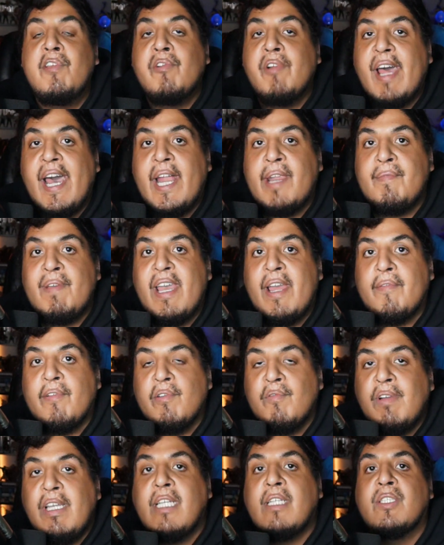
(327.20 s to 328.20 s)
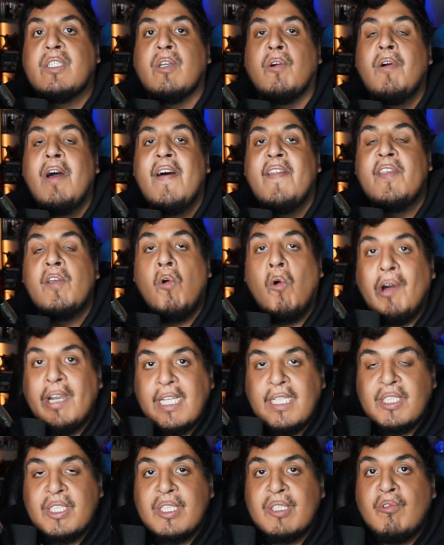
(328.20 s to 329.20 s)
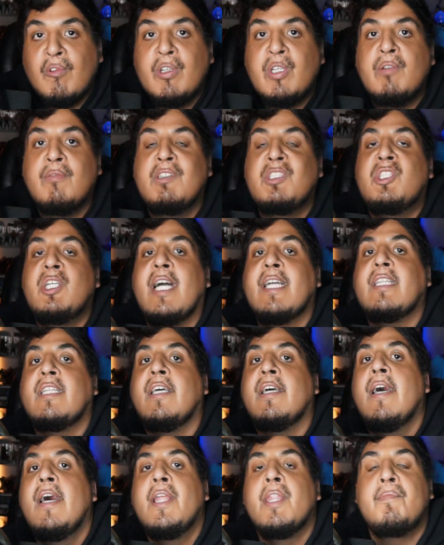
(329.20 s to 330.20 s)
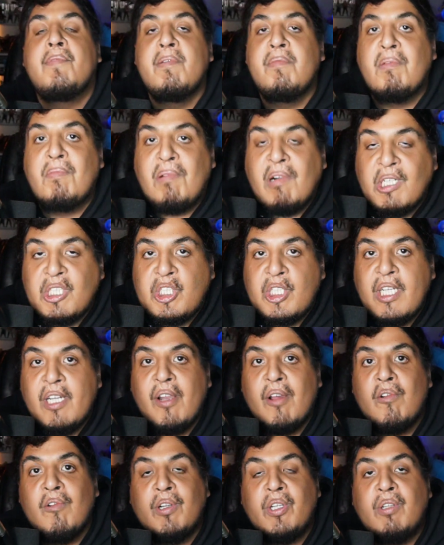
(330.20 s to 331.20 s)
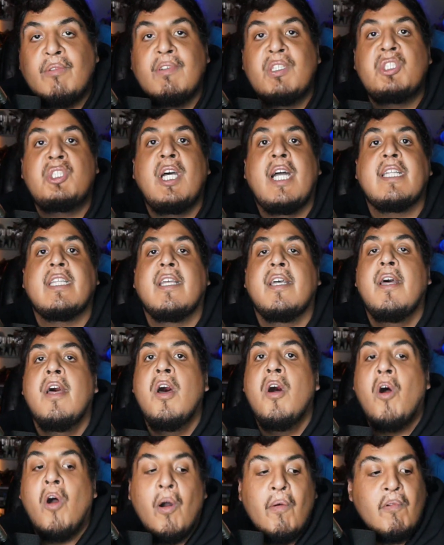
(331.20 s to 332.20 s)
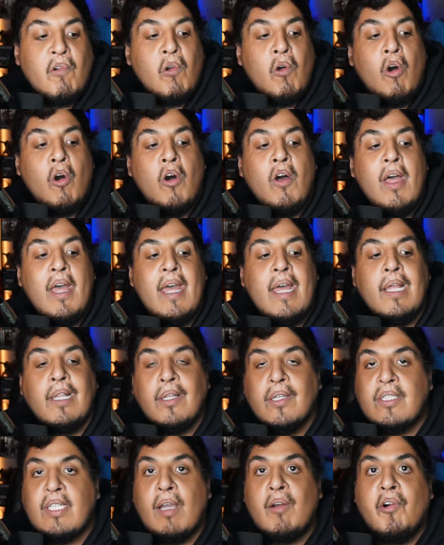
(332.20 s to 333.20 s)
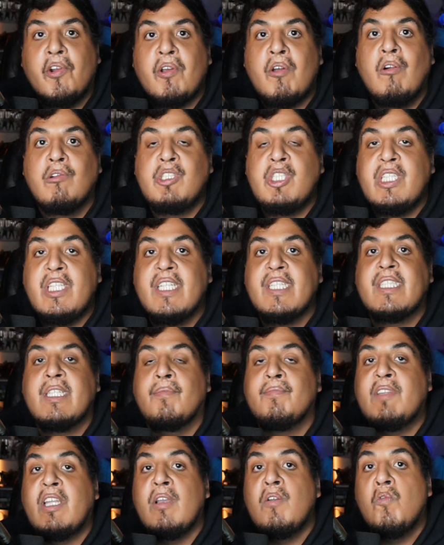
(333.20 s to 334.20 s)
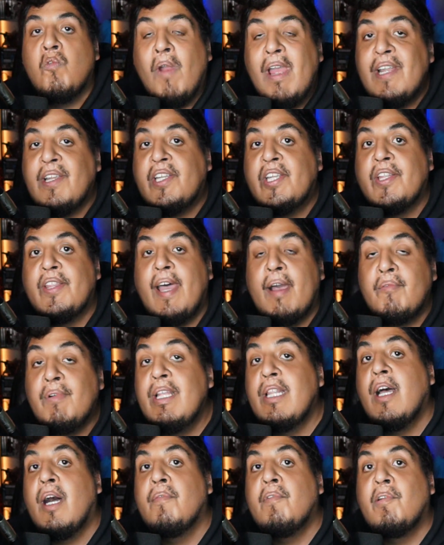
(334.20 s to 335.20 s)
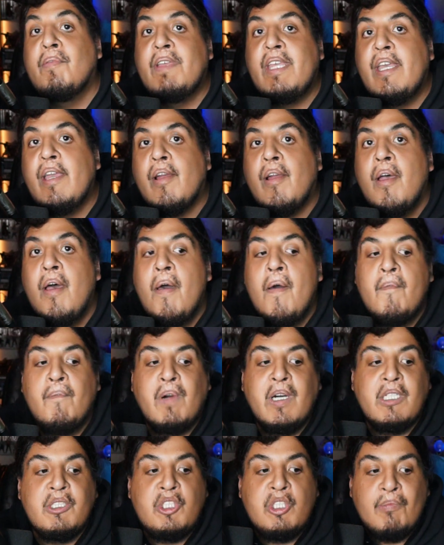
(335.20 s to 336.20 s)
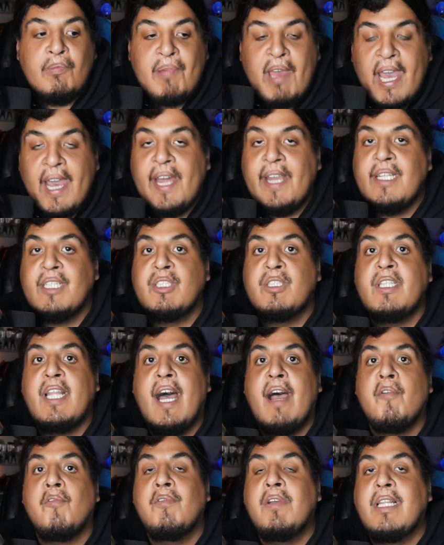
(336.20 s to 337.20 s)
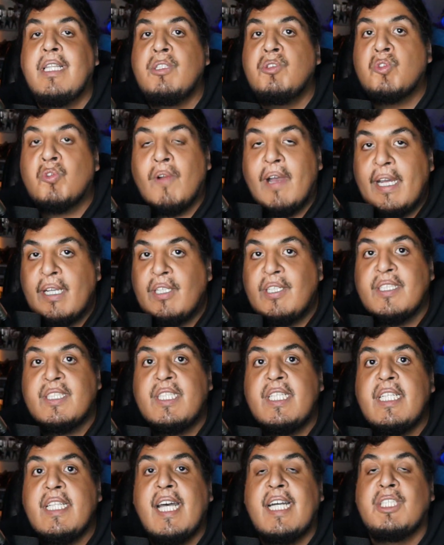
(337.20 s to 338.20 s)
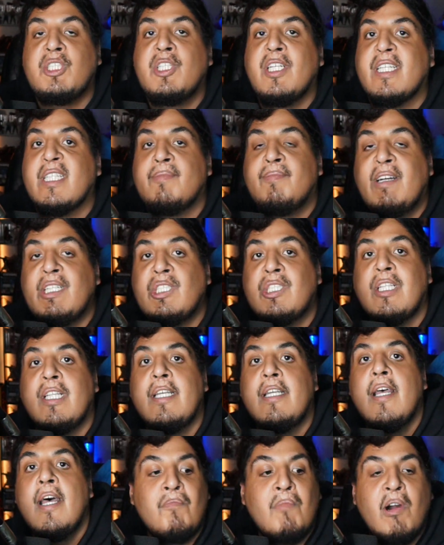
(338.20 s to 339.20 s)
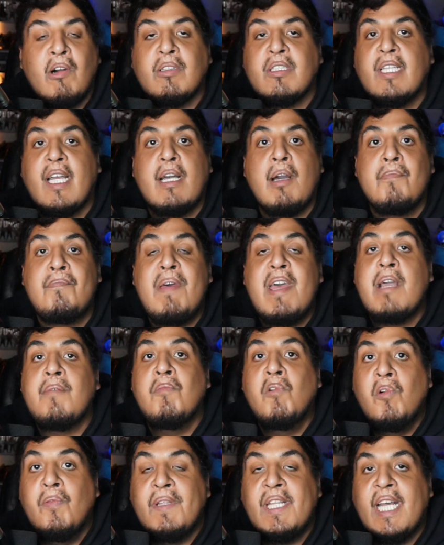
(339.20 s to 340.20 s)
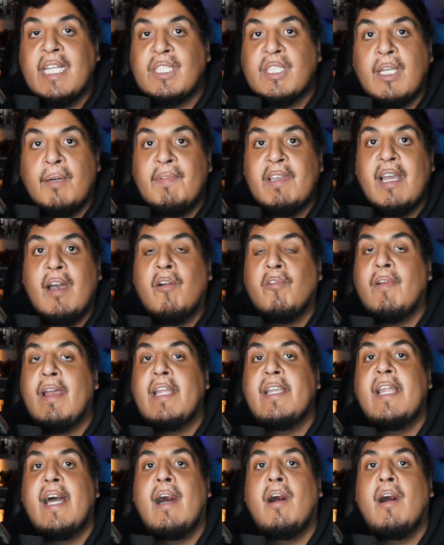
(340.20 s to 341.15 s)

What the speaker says: viewed anime every week. So the audience is going to reject it. The people pushing it are going to reject it. Overall, it looks like Horikoshi did something great that we love over here, but Japan is not really trying to see that shit, especially amongst like a big movie that's coming out right